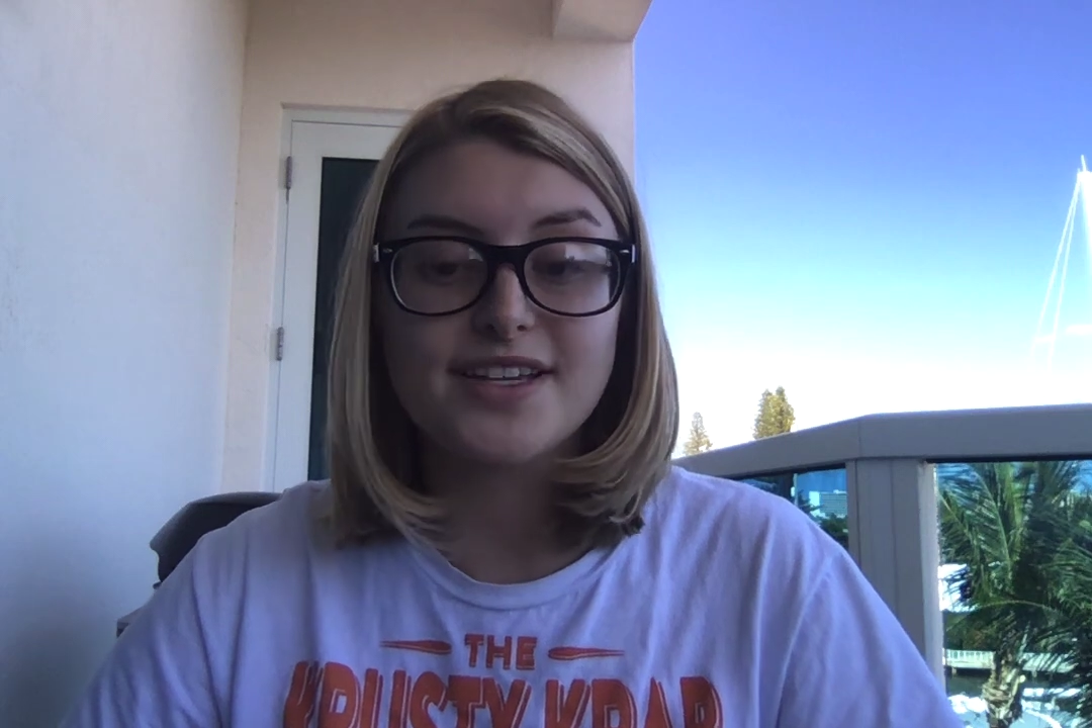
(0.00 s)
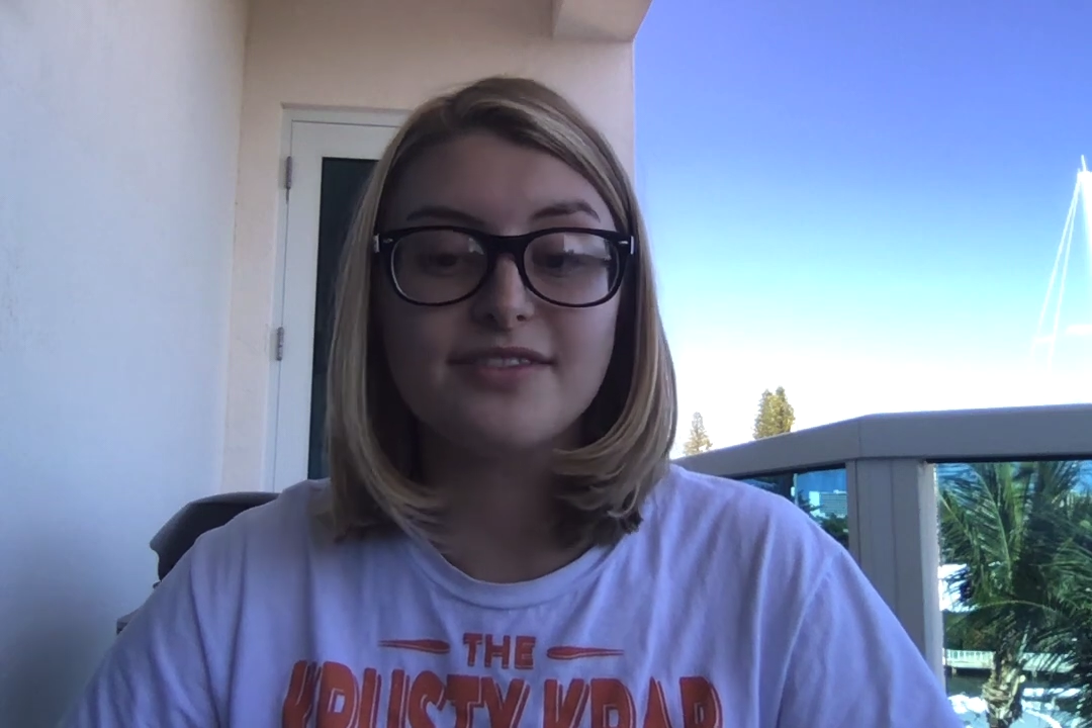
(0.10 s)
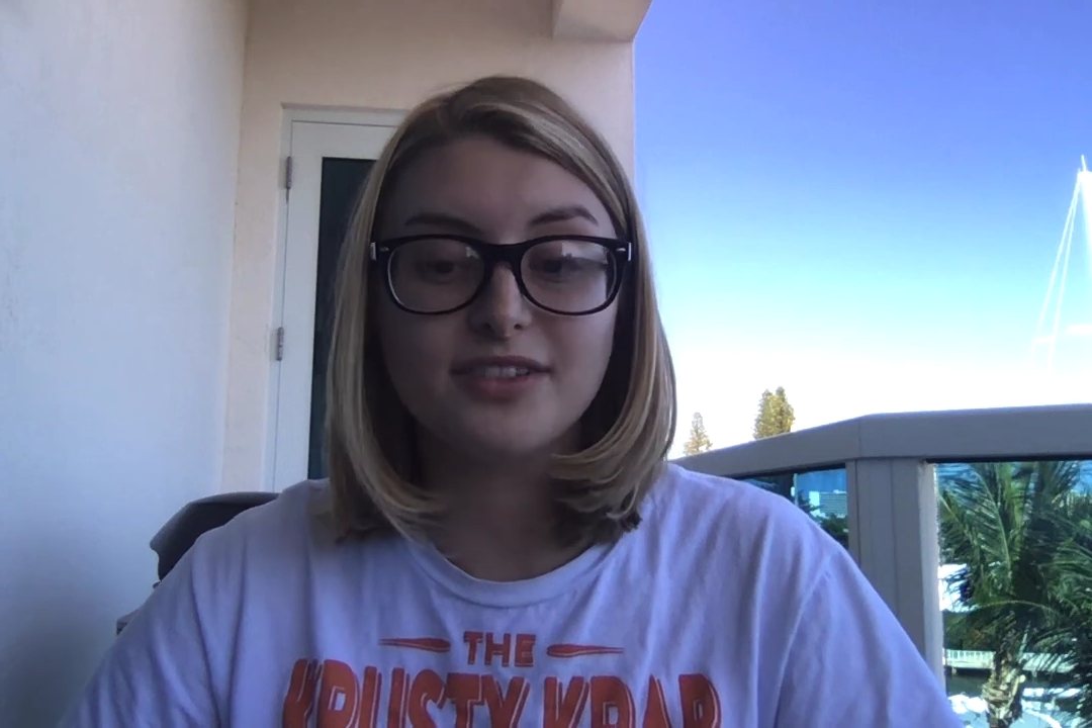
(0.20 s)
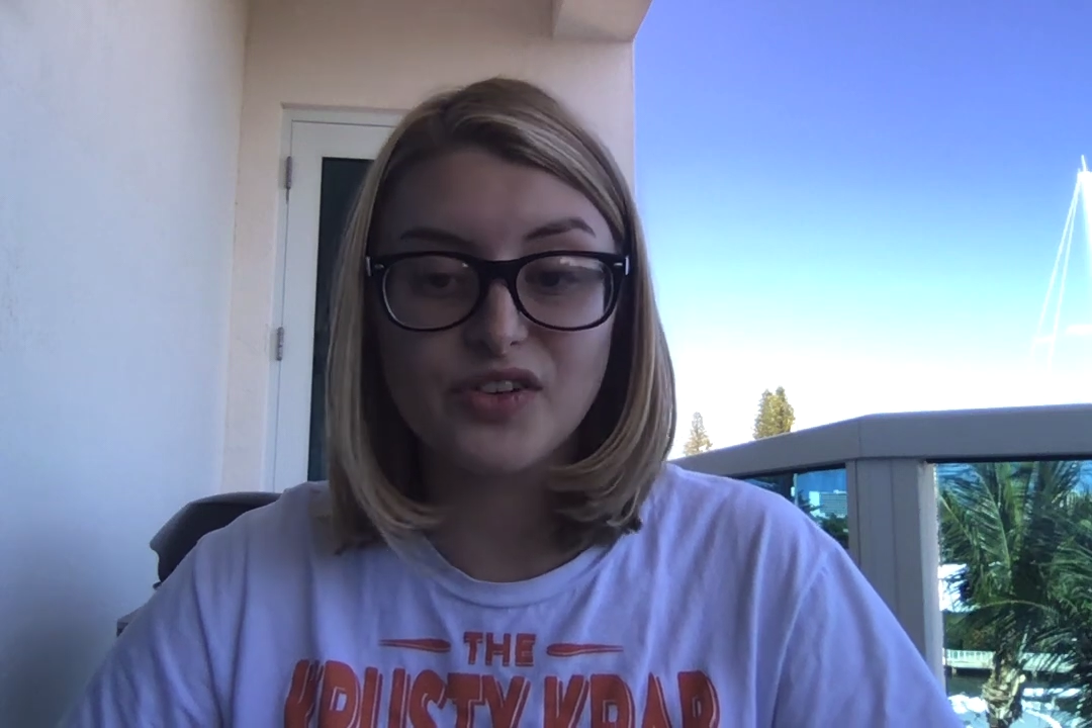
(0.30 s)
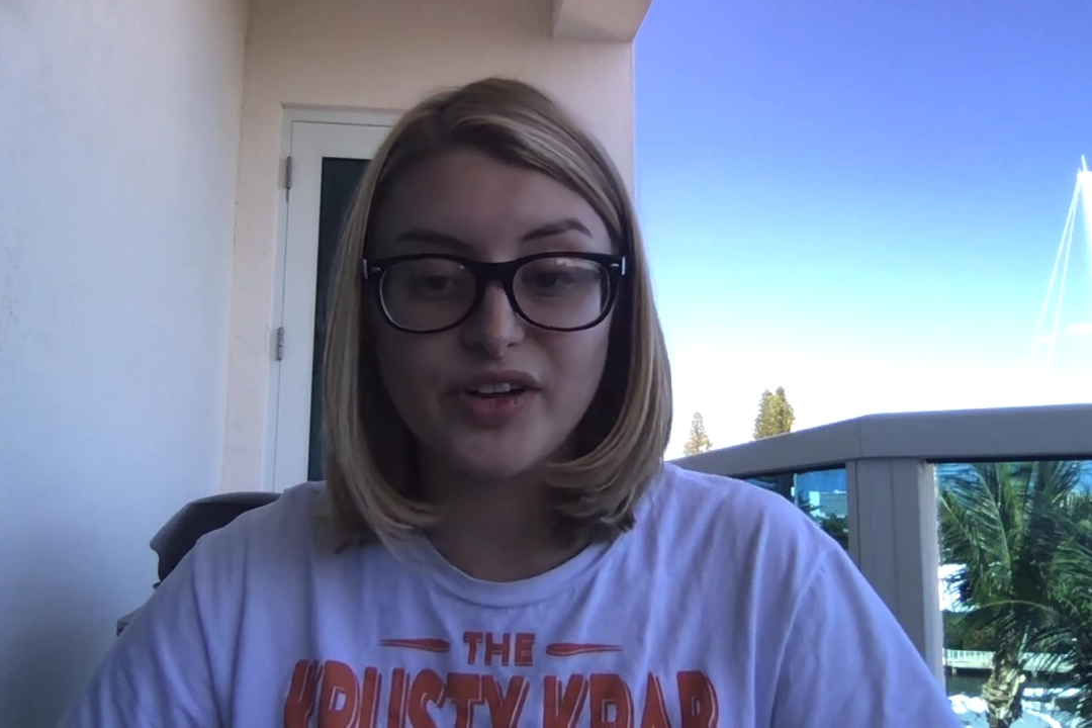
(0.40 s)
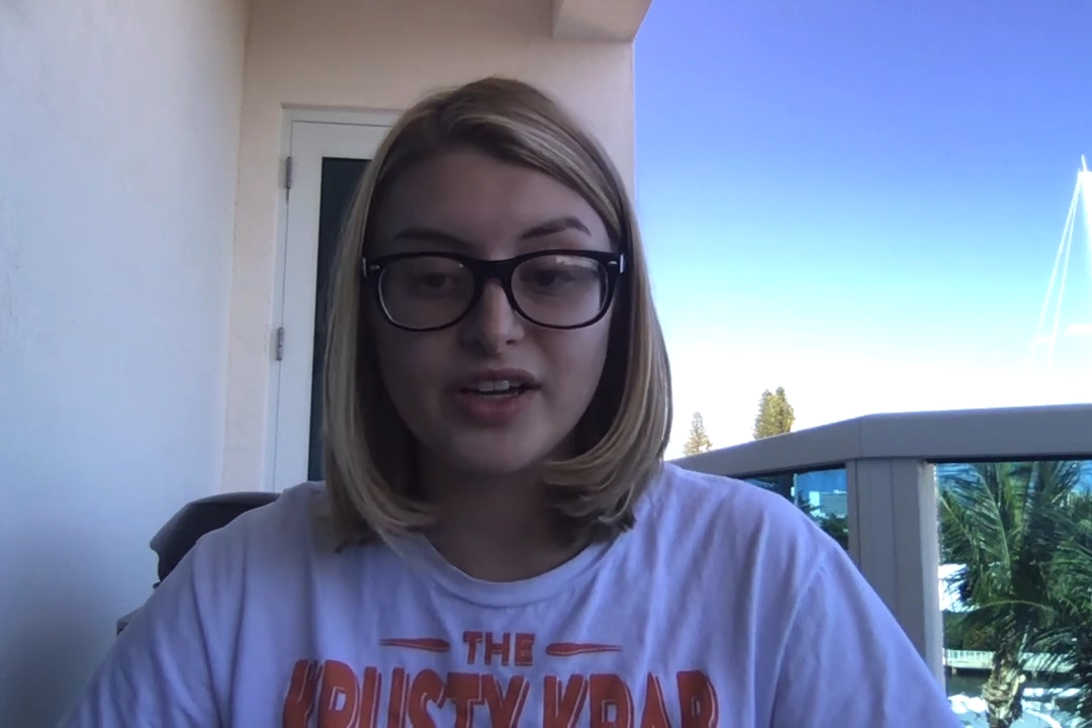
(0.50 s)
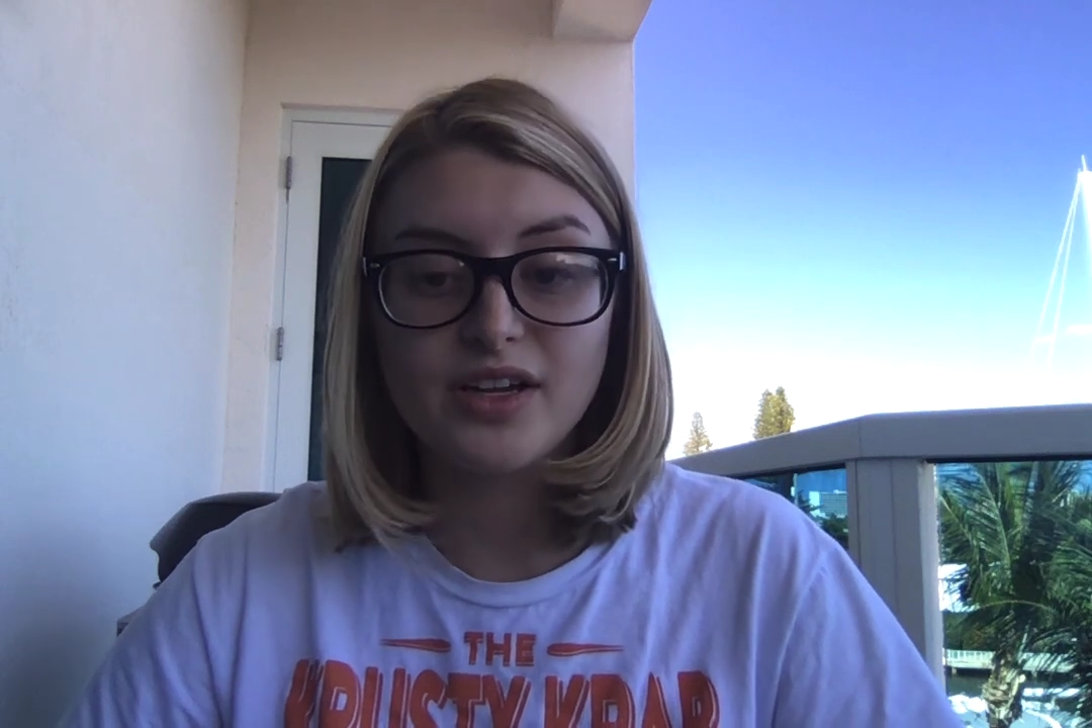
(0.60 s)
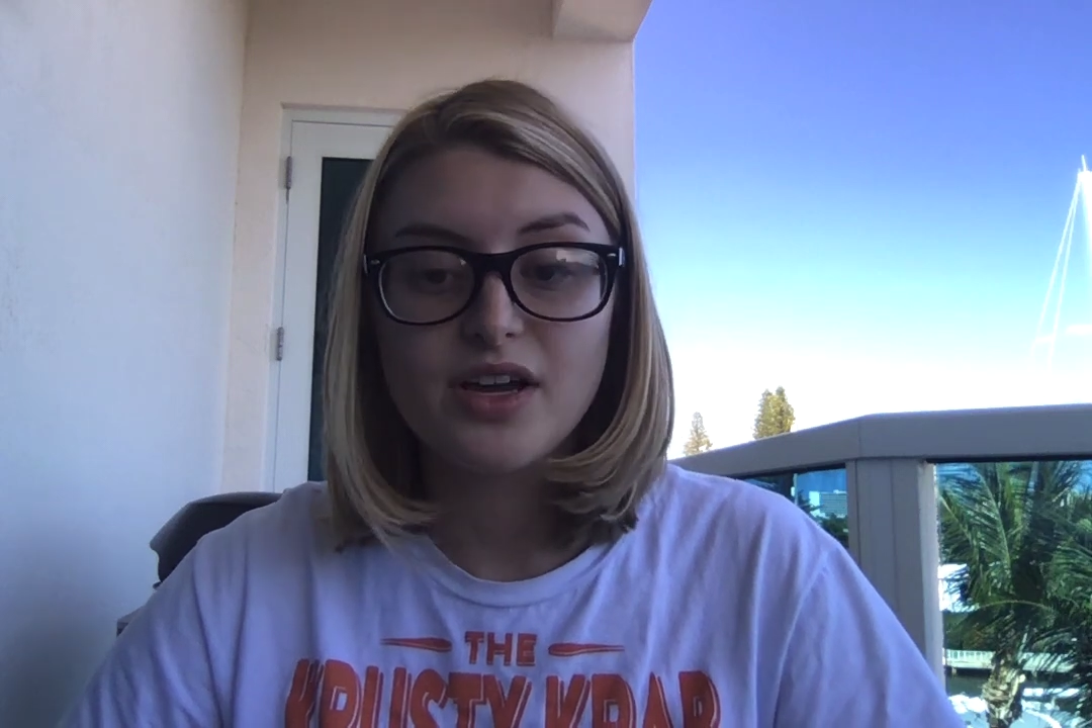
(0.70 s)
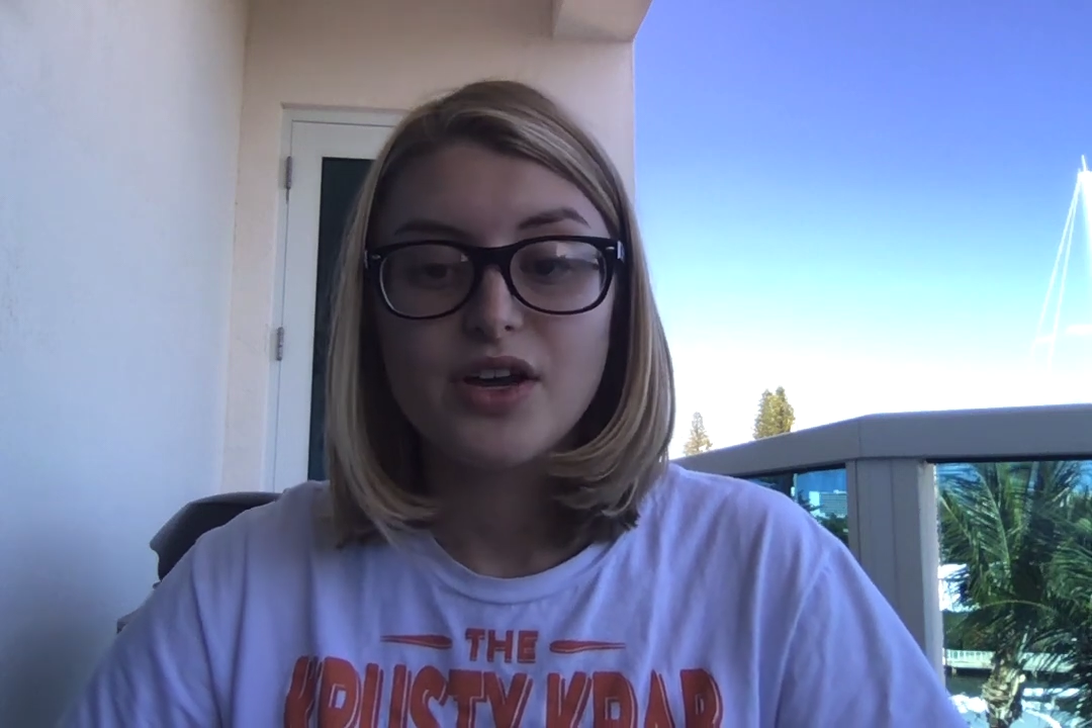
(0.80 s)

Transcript: of living,